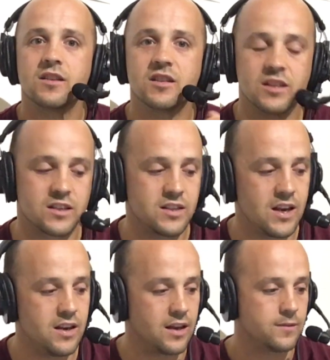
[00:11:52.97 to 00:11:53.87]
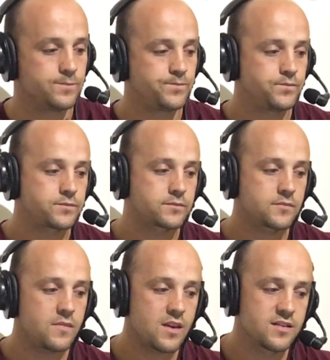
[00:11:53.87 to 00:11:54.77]
to succeeding.
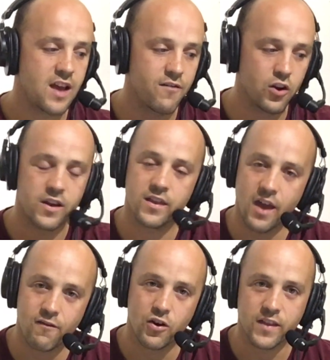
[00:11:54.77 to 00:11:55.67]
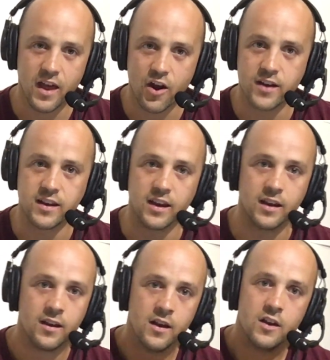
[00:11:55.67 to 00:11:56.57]
So have a look at that idea.